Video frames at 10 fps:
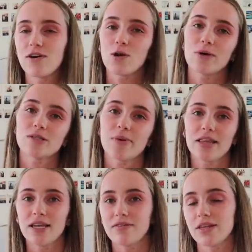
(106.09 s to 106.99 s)
followers by
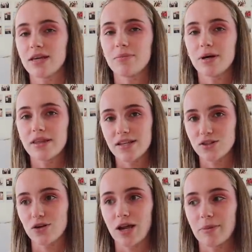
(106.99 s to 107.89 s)
the end of the year, but that's
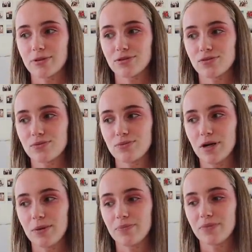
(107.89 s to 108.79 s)
not gonna happen.
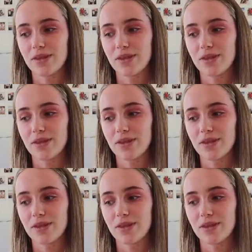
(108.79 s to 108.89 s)
But